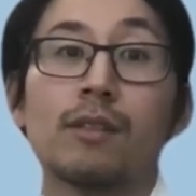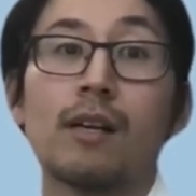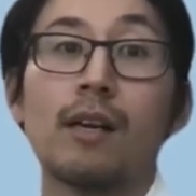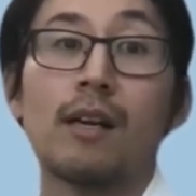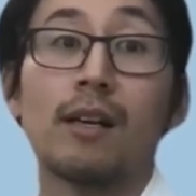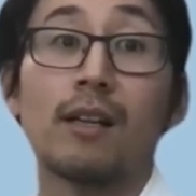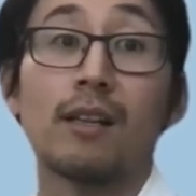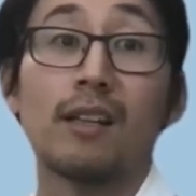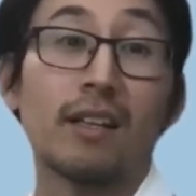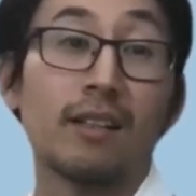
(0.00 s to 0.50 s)

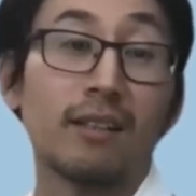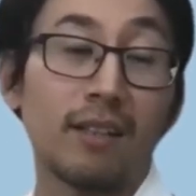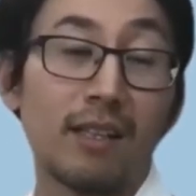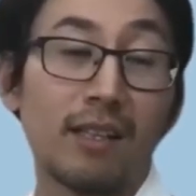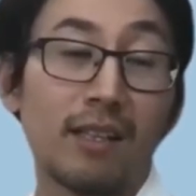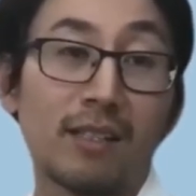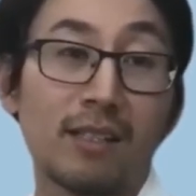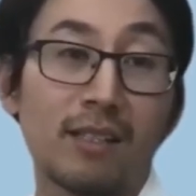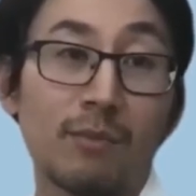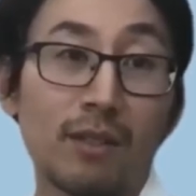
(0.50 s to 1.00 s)
like the
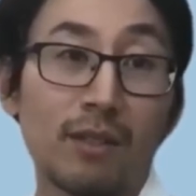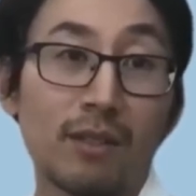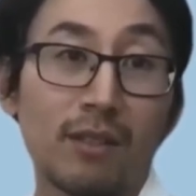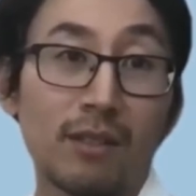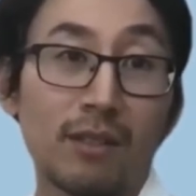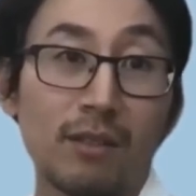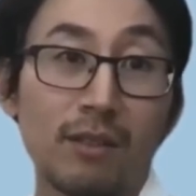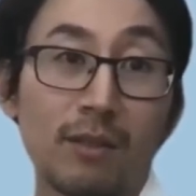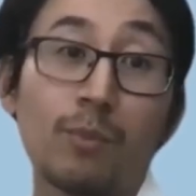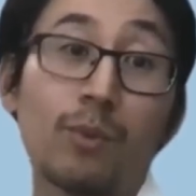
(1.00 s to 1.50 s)
customer
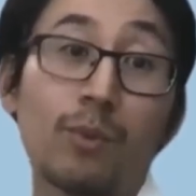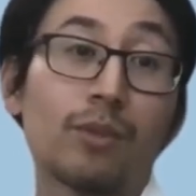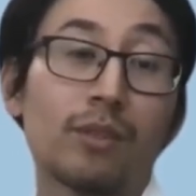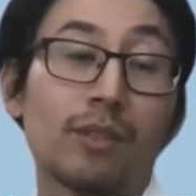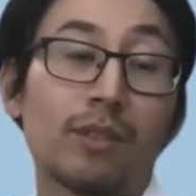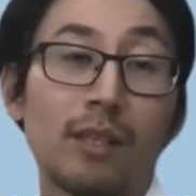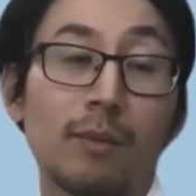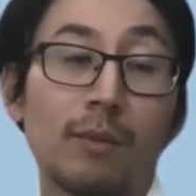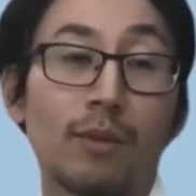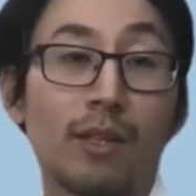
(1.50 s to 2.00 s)
support
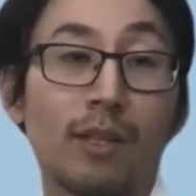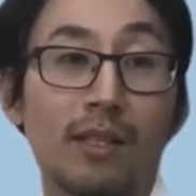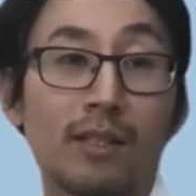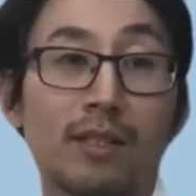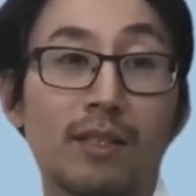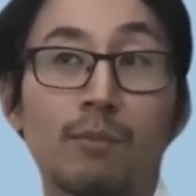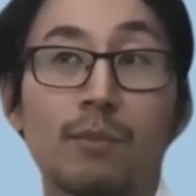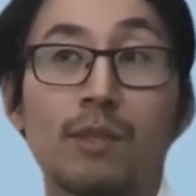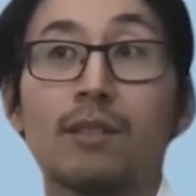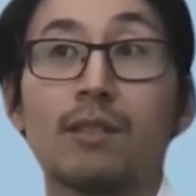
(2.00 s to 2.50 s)
team or
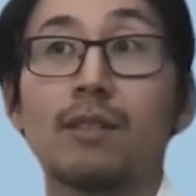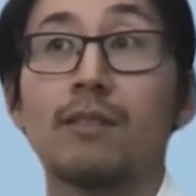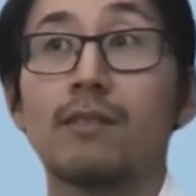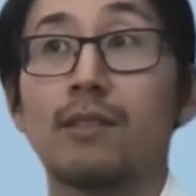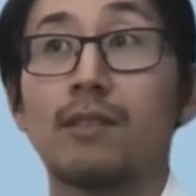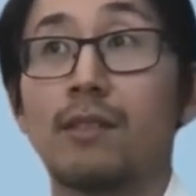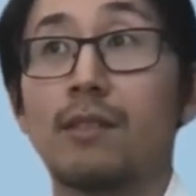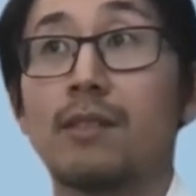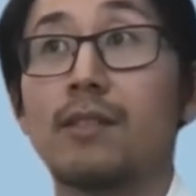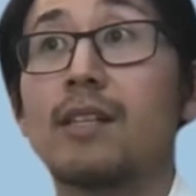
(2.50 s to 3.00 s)
customer
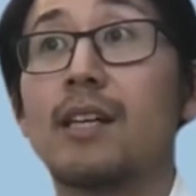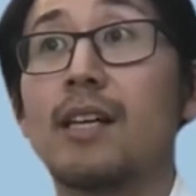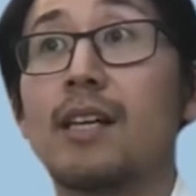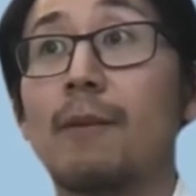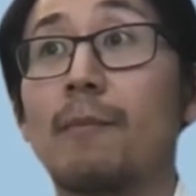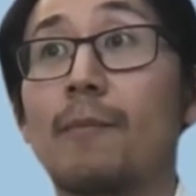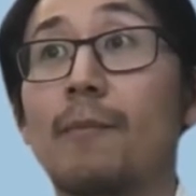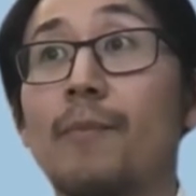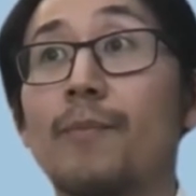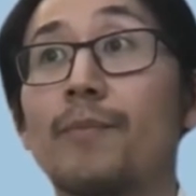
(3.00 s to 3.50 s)
services
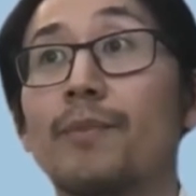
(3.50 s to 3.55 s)
team.